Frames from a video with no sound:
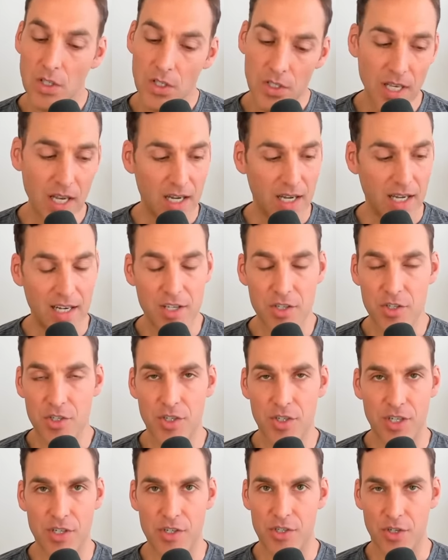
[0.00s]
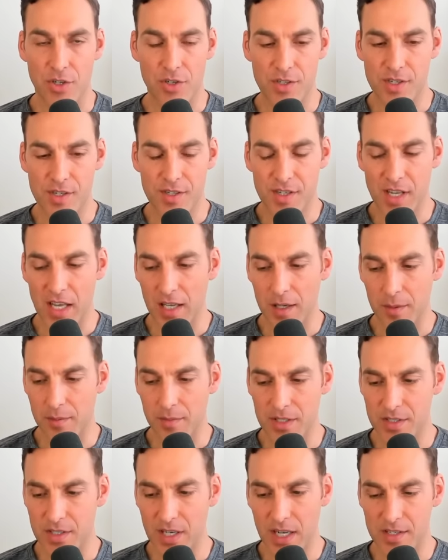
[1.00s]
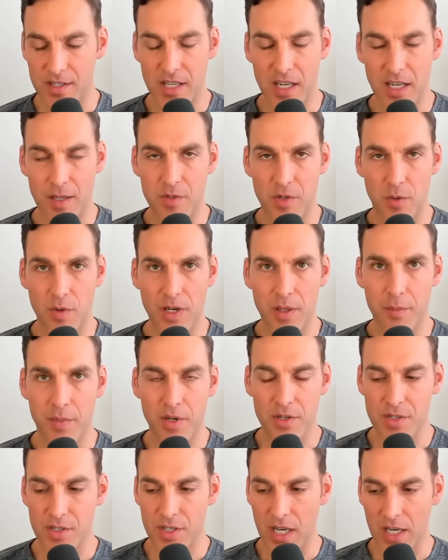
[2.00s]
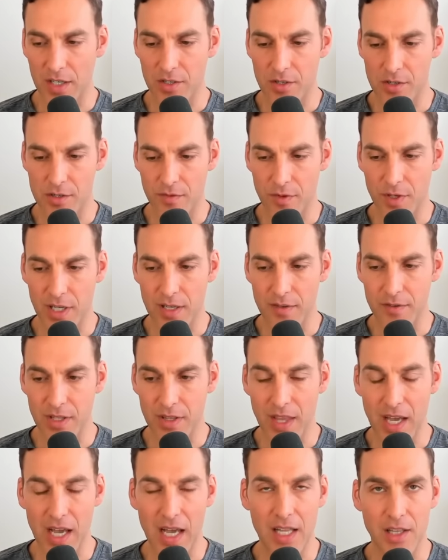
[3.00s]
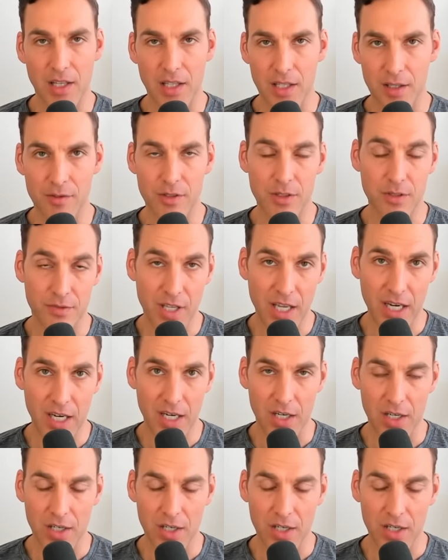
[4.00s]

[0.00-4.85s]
Yeah. And ins insurance is set up, is not set up to reimburse doctors for giving that level of care.